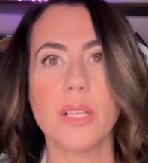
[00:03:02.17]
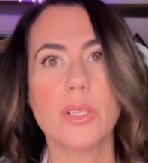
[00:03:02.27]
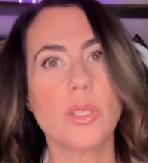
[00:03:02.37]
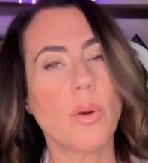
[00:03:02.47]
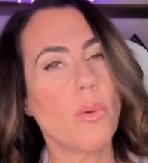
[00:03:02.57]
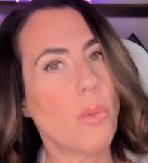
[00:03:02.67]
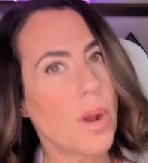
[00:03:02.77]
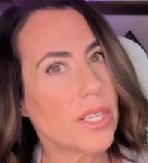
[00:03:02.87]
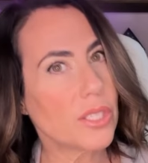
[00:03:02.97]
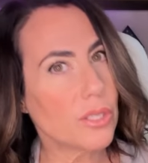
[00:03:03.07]
So
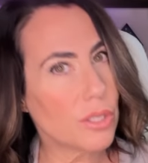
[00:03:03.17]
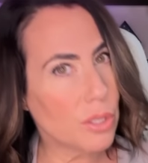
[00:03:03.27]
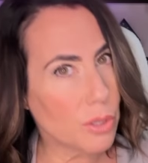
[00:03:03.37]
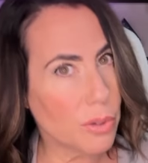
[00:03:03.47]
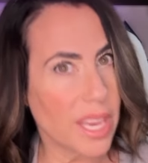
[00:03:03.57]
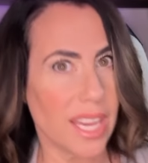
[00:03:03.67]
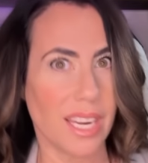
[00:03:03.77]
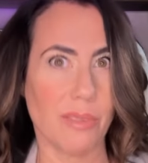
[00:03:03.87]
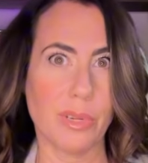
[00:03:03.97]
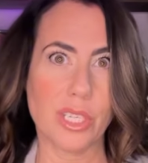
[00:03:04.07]
what do you get
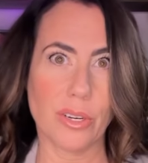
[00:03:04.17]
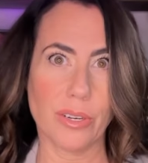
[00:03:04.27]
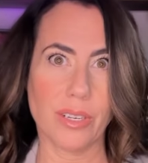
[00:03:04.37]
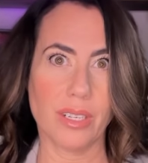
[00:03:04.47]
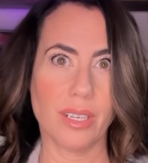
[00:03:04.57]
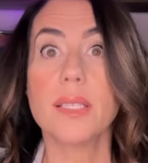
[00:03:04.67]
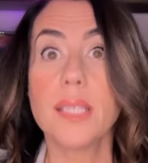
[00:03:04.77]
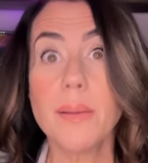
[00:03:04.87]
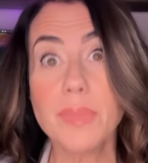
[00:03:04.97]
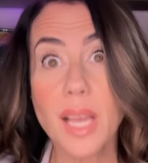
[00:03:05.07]
in return?
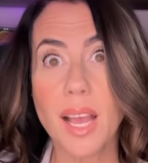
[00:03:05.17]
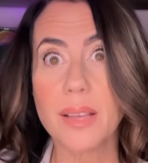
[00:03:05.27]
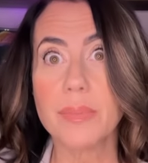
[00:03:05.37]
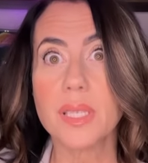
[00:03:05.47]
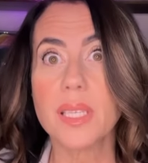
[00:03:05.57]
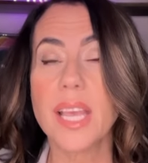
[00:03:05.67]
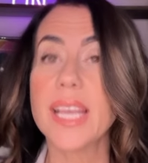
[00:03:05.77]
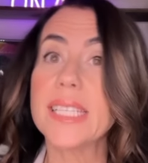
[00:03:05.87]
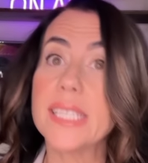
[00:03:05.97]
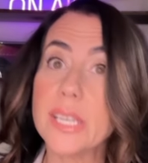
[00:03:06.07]
Sometimes
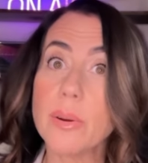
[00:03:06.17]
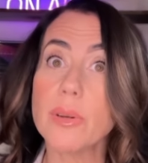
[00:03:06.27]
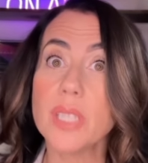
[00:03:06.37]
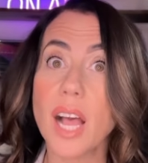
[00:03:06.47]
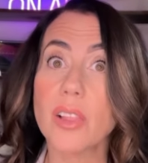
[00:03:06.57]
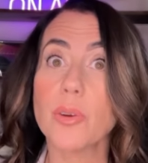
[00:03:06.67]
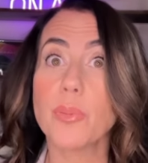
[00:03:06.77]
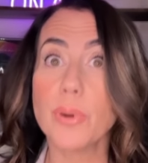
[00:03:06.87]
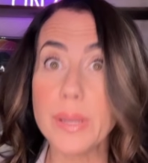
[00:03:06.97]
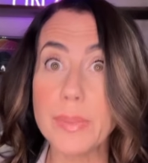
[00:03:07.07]
a
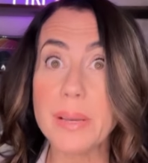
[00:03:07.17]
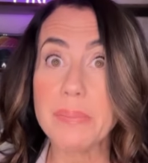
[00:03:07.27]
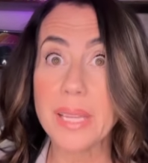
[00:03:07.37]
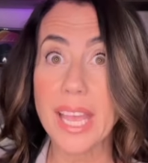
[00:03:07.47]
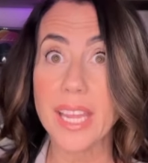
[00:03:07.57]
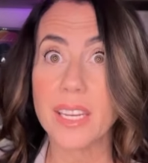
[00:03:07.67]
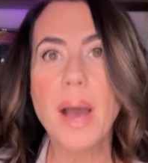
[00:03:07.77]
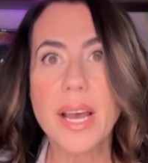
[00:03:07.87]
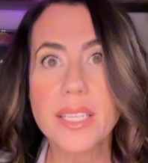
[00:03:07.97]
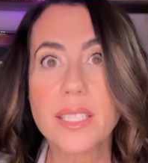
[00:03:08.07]
$0 premium plan,
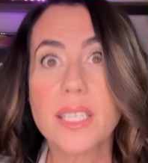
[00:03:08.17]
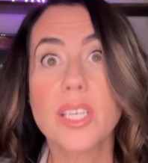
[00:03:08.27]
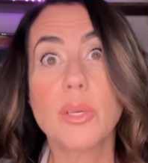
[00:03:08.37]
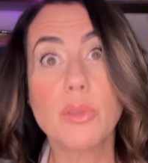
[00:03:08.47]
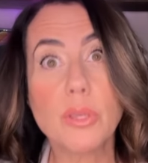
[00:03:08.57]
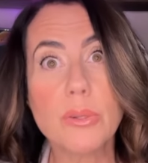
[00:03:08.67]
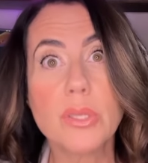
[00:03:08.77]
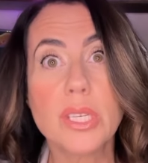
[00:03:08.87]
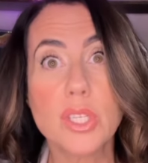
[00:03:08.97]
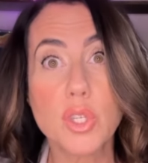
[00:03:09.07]
but you
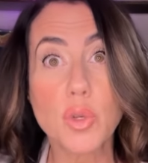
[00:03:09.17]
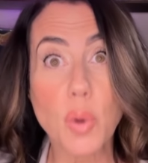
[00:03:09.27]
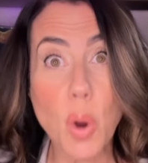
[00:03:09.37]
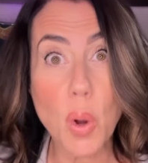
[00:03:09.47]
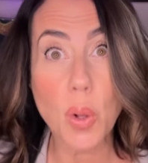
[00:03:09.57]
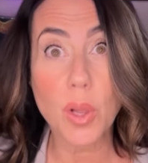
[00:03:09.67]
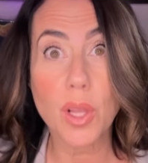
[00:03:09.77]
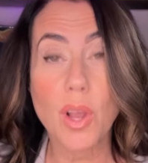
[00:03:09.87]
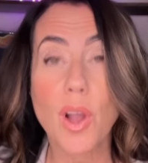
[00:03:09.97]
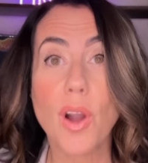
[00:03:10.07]
lose control
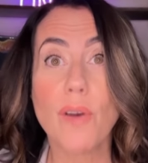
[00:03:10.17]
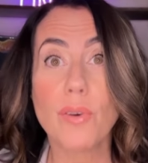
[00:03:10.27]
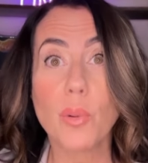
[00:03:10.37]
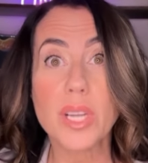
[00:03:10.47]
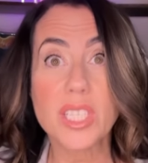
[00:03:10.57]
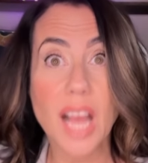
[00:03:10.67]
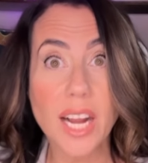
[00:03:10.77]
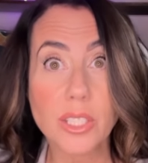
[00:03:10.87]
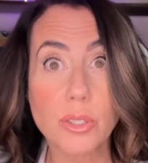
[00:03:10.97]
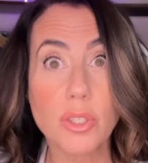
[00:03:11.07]
over what
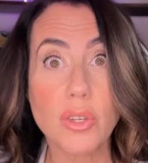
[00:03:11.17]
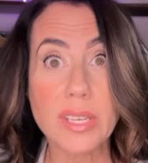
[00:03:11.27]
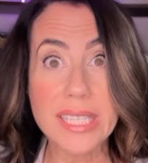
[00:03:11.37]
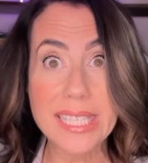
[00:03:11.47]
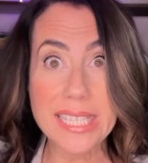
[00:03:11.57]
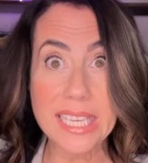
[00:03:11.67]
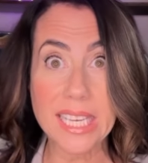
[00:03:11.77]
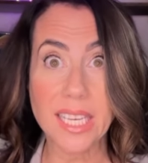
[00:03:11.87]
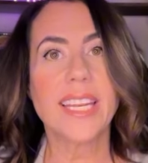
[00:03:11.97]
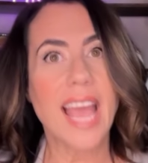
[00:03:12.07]
doctors you can
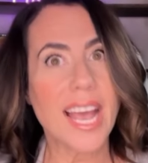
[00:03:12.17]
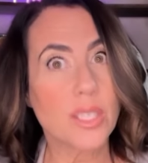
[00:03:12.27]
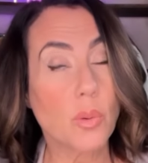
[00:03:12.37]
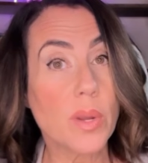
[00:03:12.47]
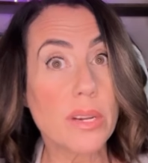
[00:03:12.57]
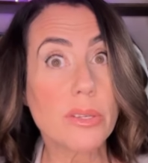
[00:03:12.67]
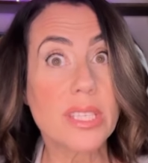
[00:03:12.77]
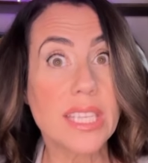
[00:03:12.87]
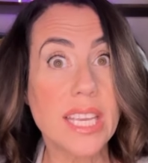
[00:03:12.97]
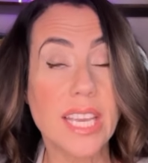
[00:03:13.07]
see. And as we're
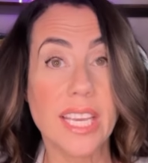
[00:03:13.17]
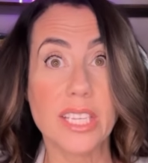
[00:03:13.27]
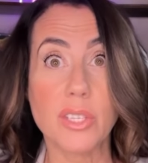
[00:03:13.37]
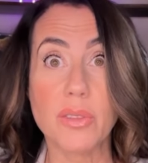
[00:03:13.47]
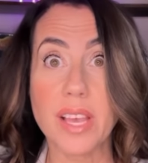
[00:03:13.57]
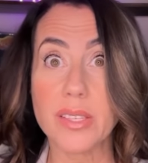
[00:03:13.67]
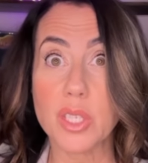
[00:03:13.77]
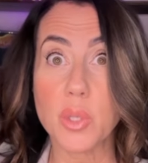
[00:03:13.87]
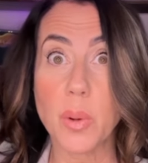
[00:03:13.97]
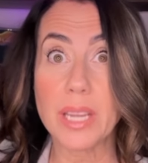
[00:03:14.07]
seeing in
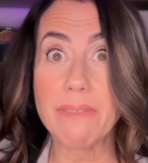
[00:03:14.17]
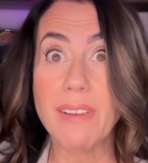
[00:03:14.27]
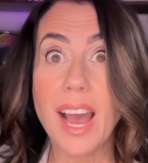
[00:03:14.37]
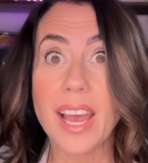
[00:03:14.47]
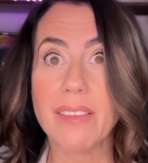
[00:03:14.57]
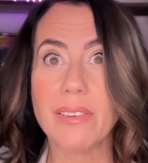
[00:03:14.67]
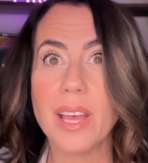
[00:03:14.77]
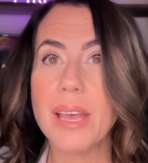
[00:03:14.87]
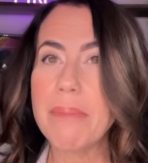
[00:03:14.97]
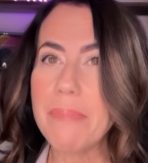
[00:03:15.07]
2025,
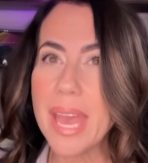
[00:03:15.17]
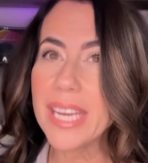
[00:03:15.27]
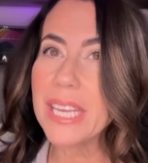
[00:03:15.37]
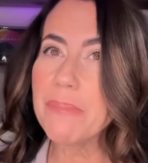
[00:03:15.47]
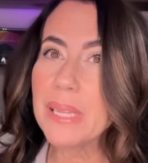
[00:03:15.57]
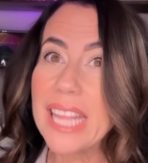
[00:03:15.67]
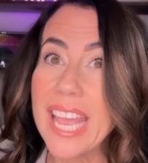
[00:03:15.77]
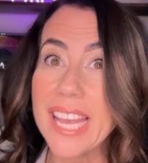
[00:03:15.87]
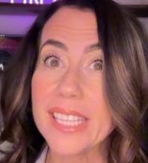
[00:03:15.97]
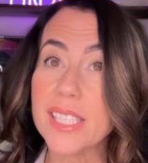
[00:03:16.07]
many
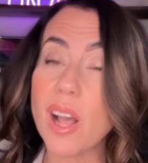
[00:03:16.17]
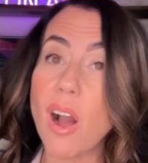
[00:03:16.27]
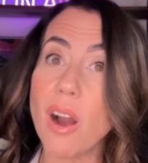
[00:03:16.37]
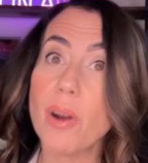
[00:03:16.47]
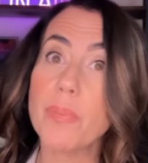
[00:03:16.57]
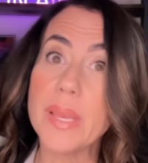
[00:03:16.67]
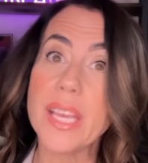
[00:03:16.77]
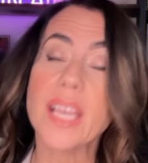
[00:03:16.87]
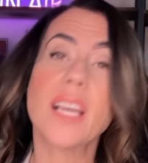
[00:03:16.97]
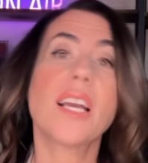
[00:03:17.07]
plans are
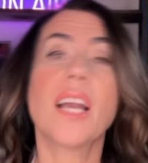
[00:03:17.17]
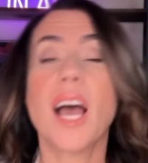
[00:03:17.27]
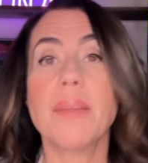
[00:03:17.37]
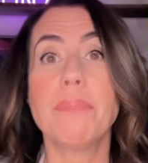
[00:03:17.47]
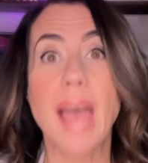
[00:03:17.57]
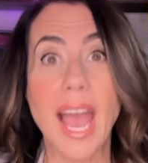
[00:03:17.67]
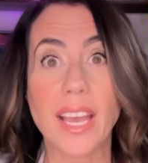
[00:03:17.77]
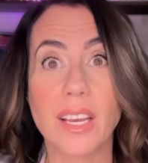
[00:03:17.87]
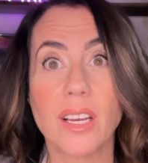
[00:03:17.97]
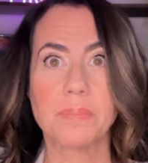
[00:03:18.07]
being cut
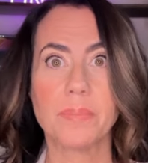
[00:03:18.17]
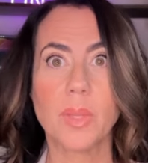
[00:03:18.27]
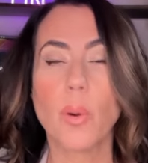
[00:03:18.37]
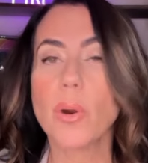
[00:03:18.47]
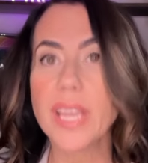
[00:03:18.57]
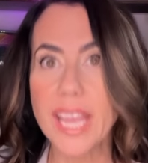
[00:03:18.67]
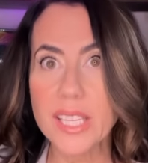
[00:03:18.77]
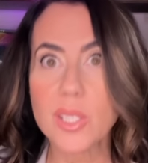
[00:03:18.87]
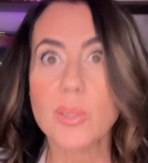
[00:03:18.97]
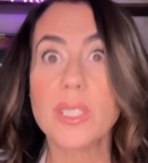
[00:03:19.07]
back or
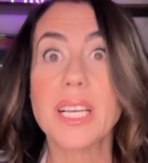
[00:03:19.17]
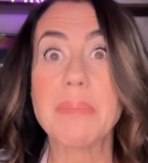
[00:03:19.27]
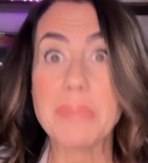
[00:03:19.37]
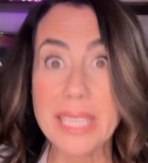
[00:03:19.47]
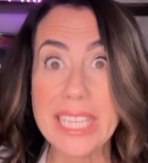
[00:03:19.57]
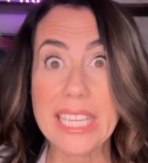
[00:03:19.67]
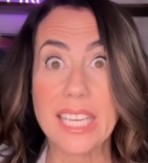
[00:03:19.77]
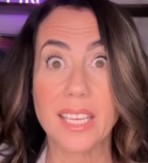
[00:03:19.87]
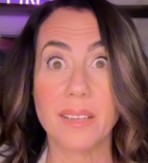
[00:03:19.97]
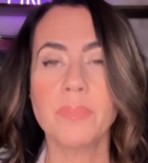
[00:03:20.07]
canceled
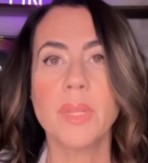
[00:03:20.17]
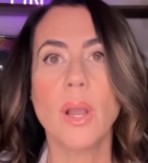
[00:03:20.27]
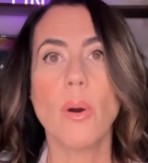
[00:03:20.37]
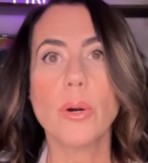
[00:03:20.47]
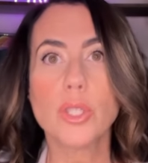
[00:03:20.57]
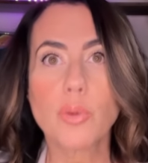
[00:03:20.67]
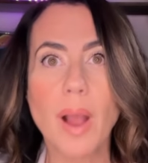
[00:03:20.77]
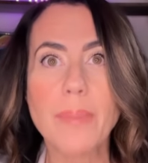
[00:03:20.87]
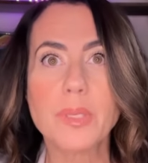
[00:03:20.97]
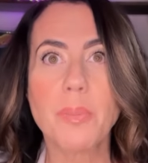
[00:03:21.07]
completely or
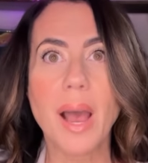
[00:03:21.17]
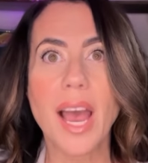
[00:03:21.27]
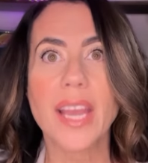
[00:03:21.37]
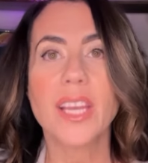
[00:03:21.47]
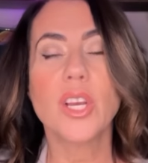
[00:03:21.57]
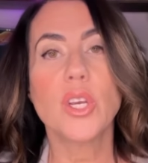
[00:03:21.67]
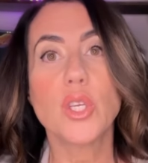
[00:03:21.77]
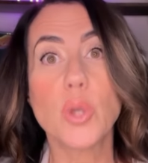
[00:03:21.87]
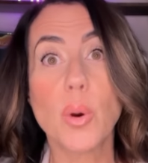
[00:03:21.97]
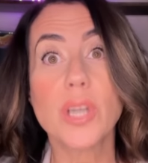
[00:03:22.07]
dropped by
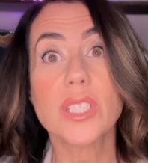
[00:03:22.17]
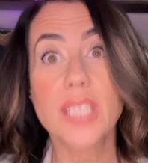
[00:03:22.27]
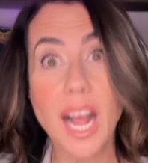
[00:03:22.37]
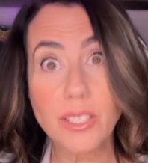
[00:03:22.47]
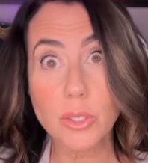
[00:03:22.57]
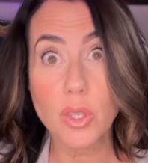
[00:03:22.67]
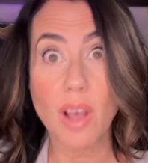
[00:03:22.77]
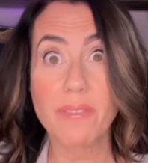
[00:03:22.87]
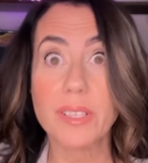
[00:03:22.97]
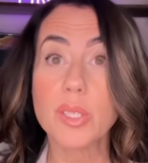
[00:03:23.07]
your doctor's
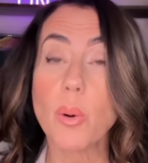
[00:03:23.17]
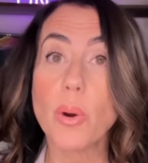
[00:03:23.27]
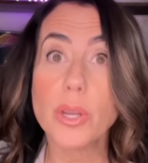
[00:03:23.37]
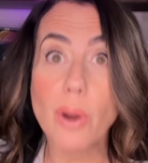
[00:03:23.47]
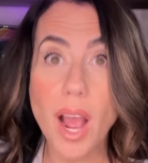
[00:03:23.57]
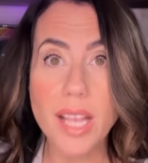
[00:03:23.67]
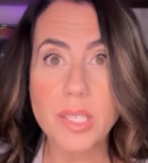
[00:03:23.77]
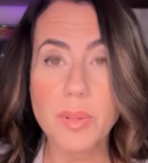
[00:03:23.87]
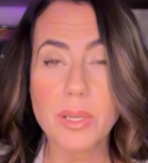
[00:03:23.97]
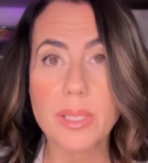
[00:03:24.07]
office or your
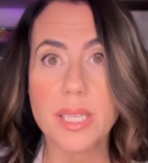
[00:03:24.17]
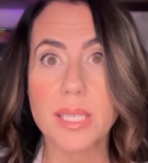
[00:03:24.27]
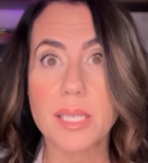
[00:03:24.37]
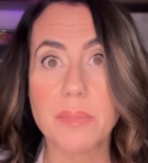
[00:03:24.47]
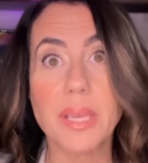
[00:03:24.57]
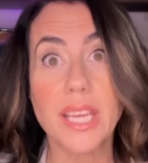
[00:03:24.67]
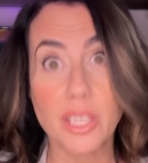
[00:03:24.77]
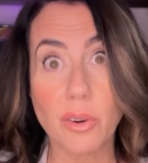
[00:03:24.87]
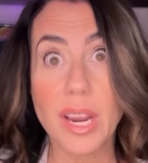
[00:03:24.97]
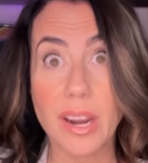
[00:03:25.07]
hospital system
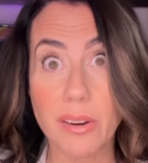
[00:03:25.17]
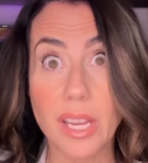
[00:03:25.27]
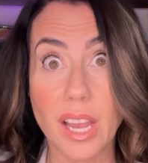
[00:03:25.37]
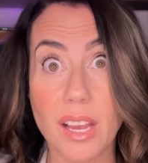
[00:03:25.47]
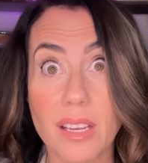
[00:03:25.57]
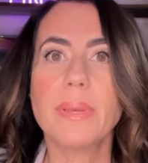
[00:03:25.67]
in your area.